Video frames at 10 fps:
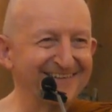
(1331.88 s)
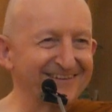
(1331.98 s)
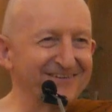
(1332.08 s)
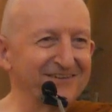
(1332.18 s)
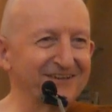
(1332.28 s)

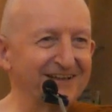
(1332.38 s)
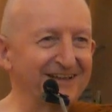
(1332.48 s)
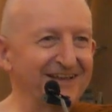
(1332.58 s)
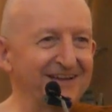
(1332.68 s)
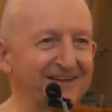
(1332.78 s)
So
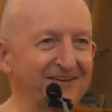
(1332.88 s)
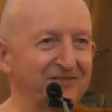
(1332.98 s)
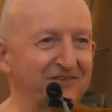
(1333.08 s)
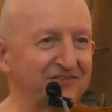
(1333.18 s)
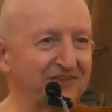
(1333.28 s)
in and
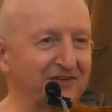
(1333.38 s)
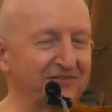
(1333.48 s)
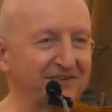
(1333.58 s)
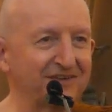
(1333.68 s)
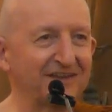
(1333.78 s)
of
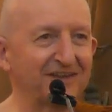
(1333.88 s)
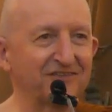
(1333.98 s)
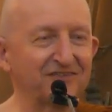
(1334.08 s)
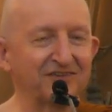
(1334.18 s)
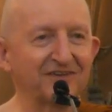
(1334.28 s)
itself, the
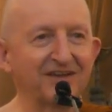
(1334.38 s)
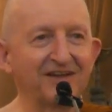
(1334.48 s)
things that